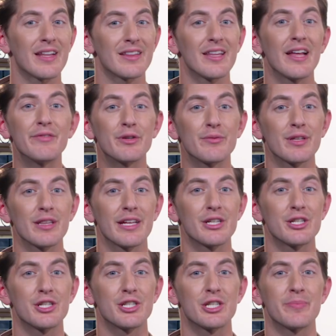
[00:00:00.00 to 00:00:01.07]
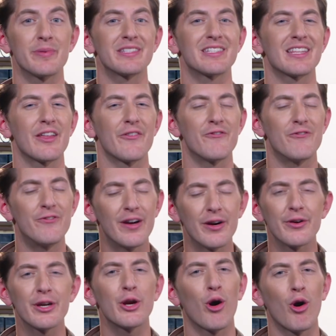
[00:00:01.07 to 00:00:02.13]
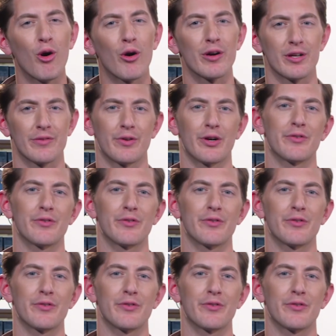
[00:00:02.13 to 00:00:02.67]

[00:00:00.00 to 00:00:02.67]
that loving relationship is at the very heart of